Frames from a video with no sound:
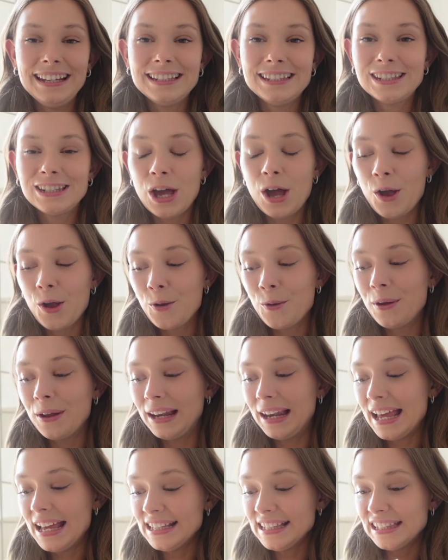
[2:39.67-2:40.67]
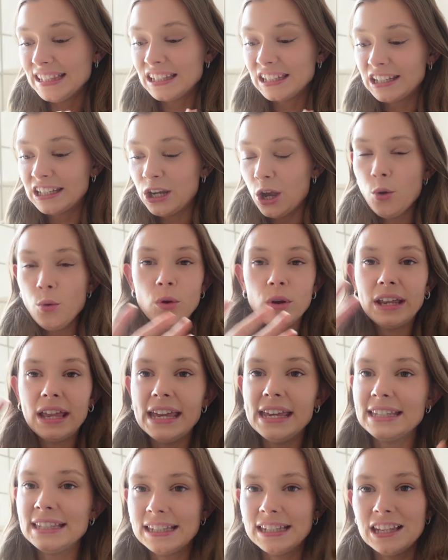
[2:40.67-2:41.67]
So let's go
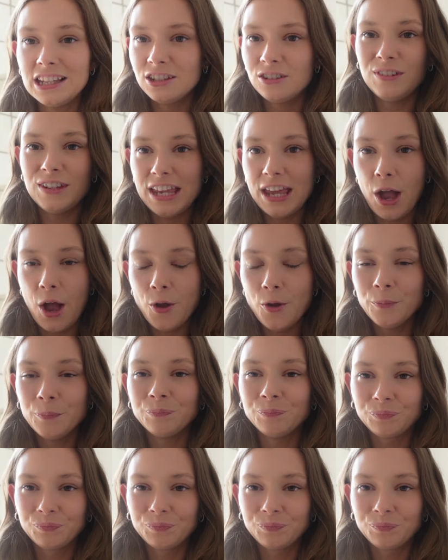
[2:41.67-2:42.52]
get into this video.